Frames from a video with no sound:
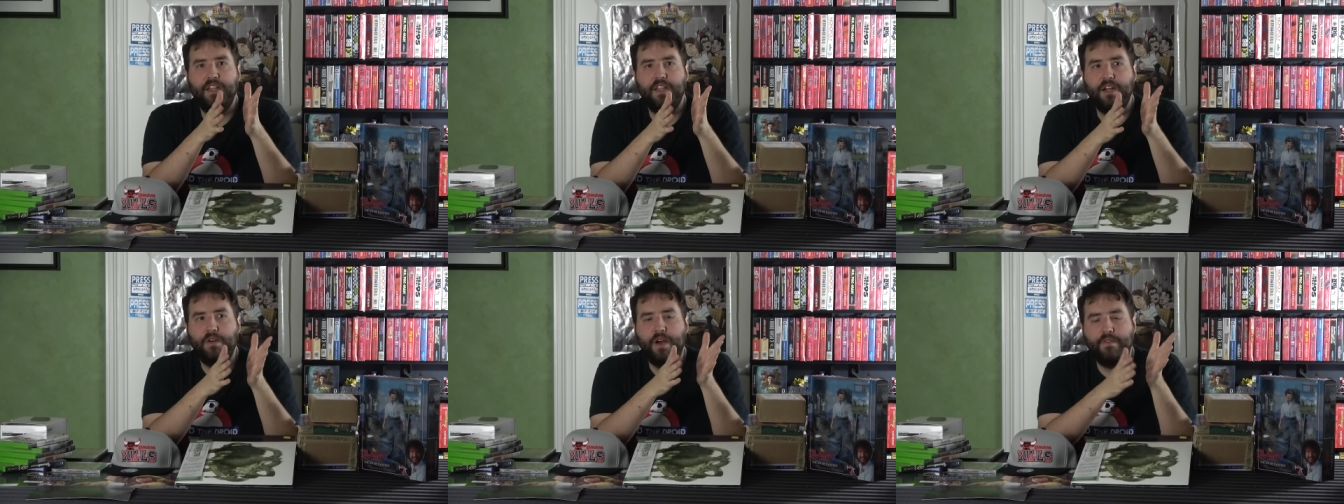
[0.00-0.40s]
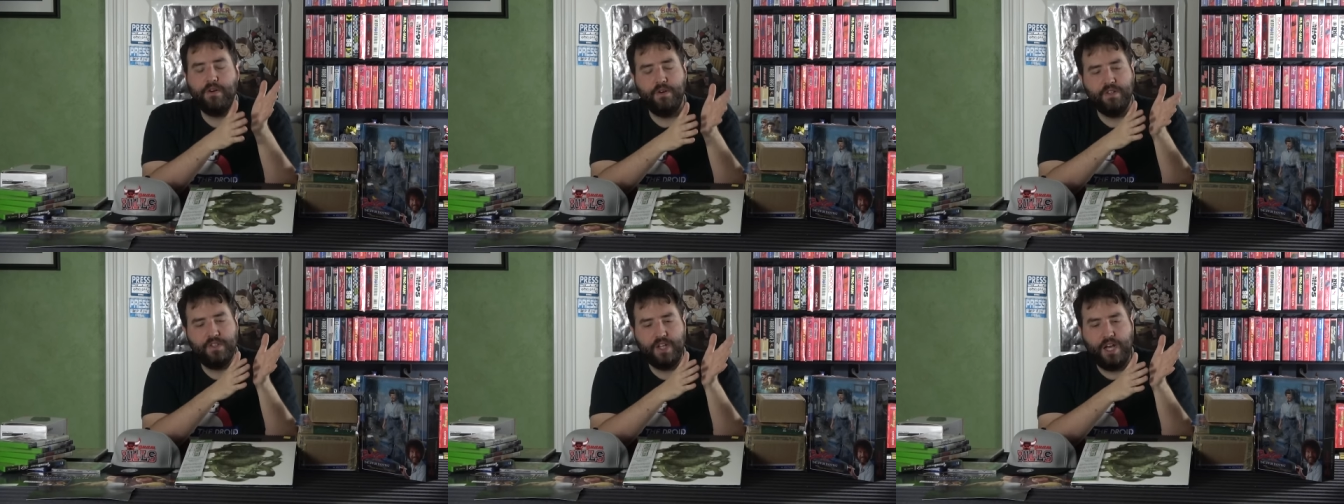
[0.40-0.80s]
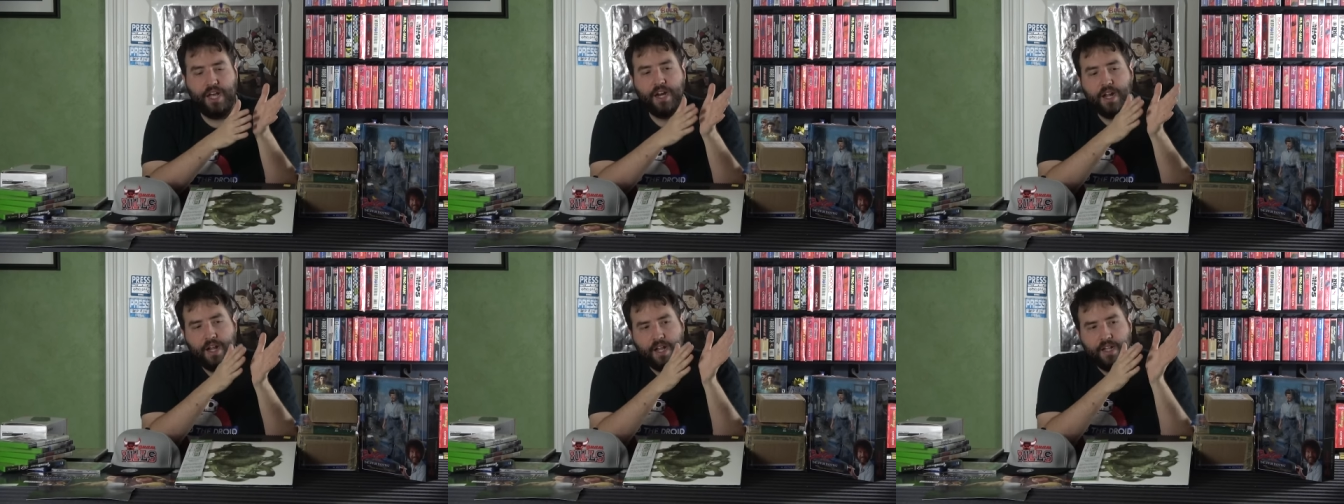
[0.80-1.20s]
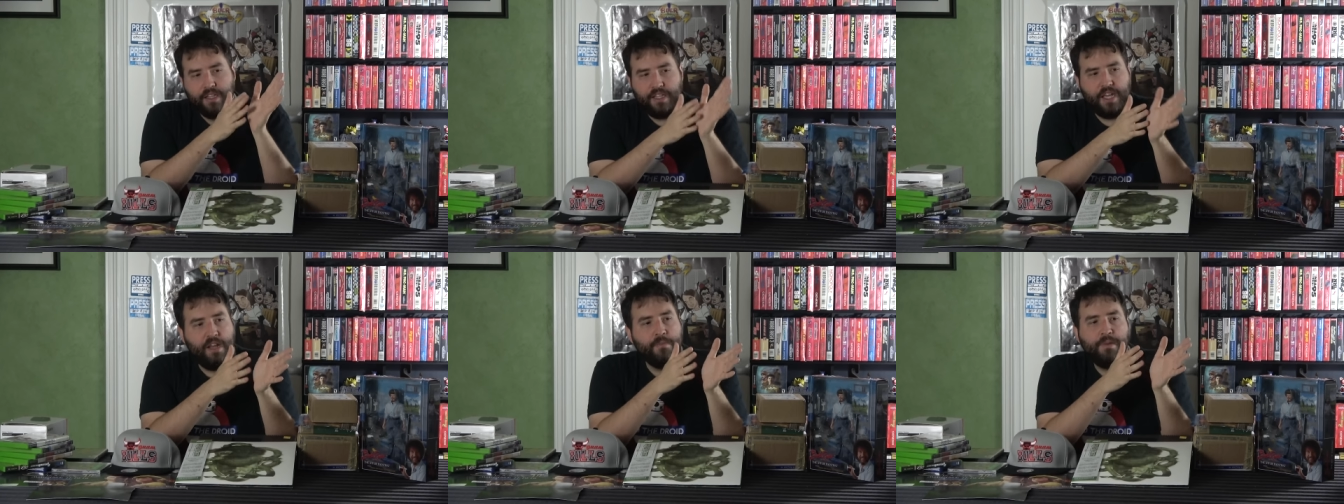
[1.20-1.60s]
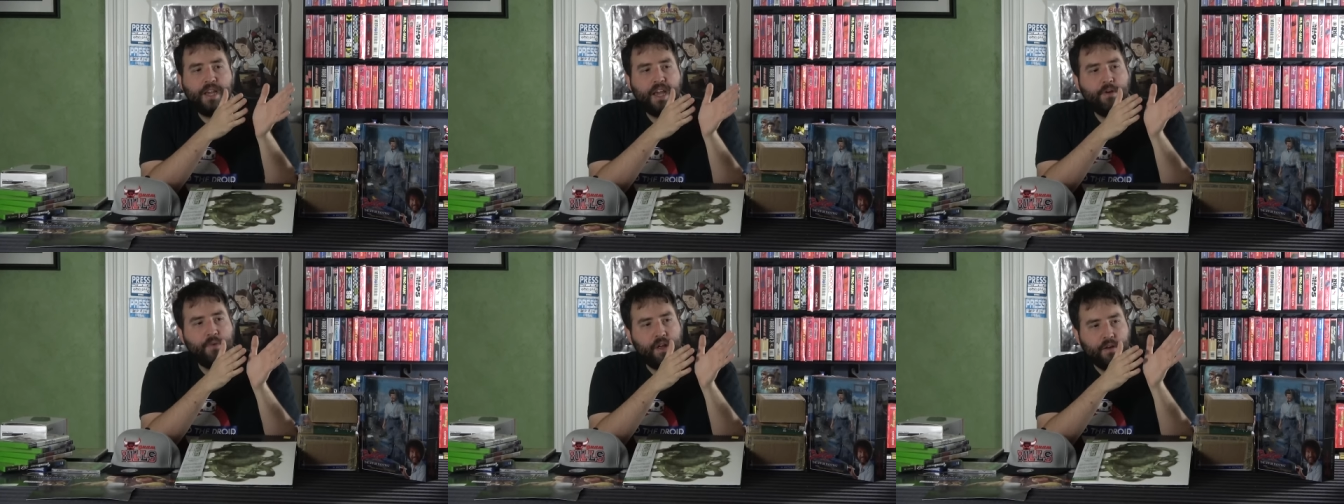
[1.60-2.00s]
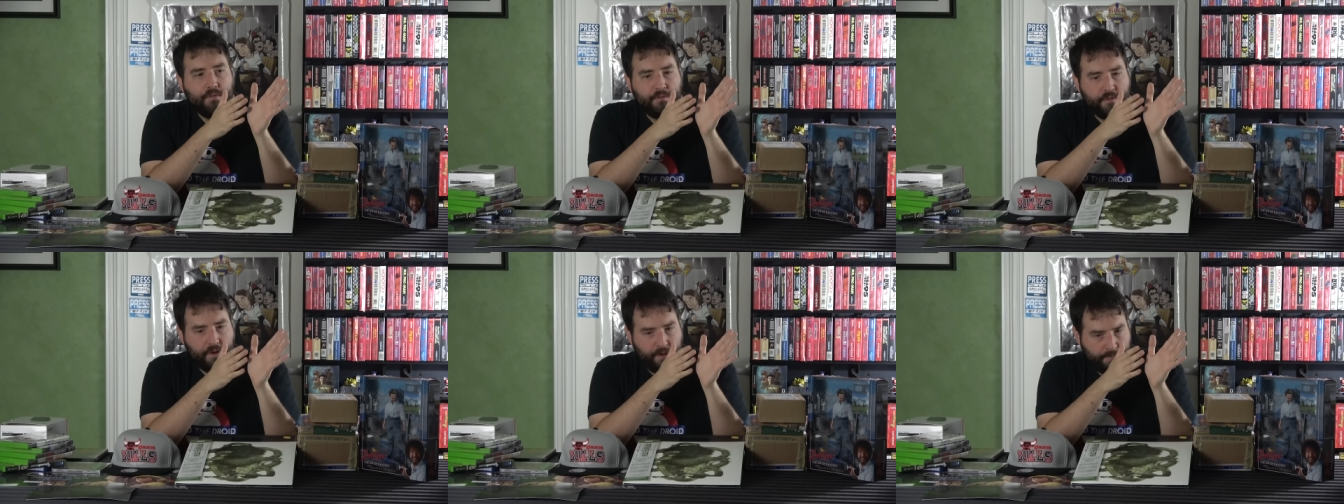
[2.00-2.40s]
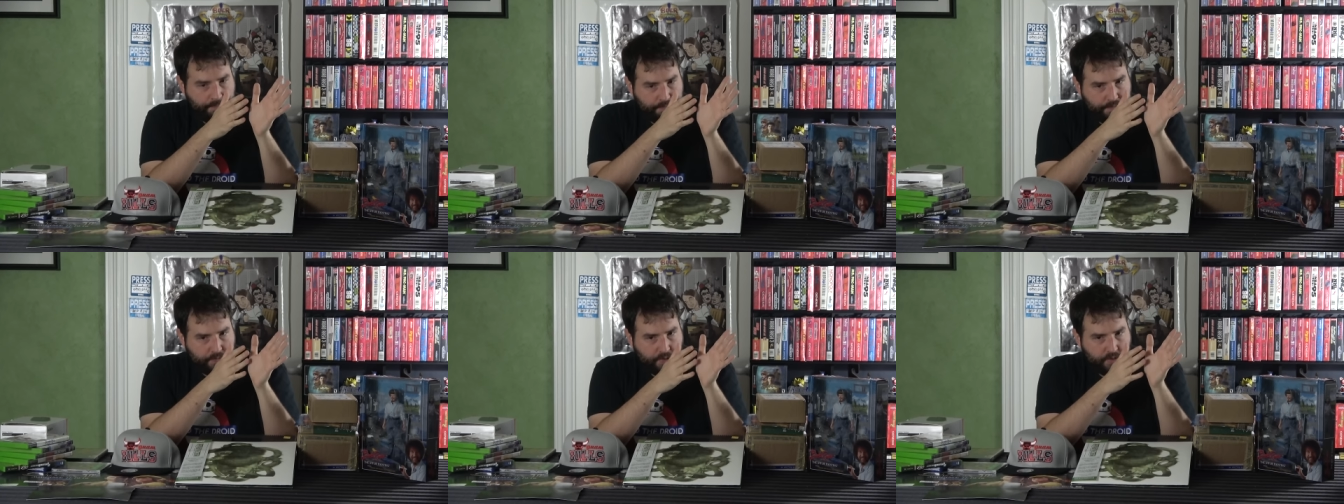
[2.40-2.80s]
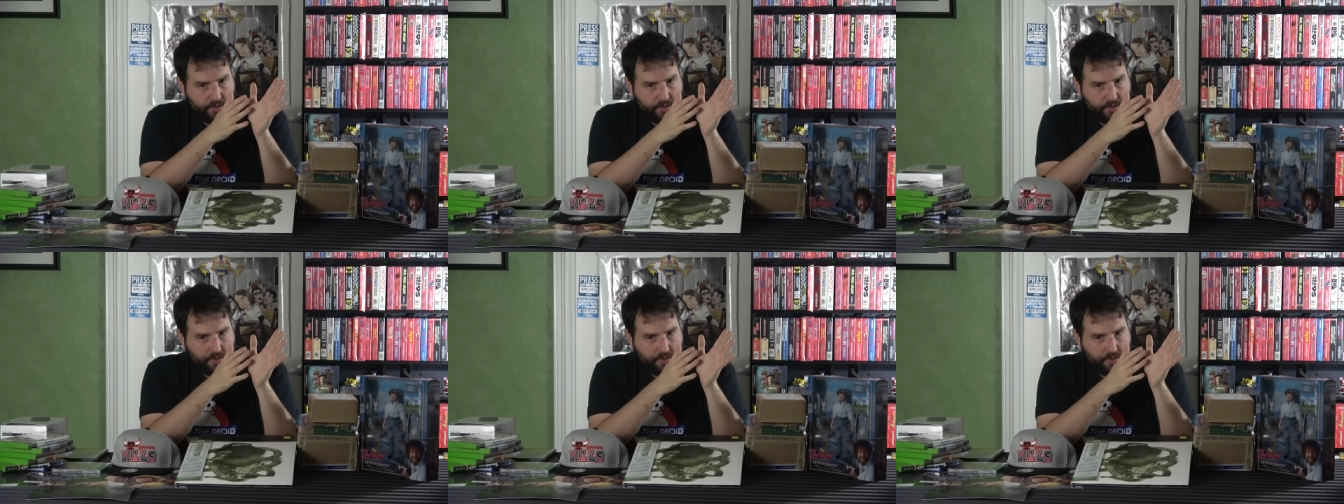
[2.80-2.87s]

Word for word: you know, I've always thought the NBA went from